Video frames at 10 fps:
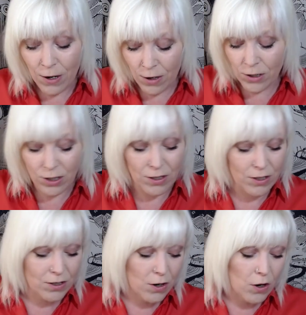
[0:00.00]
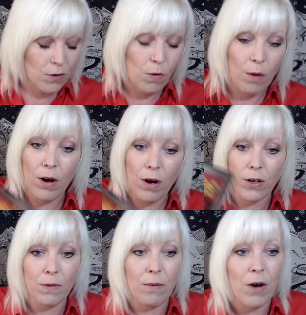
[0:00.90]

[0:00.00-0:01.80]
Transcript: Under the sun. What more do we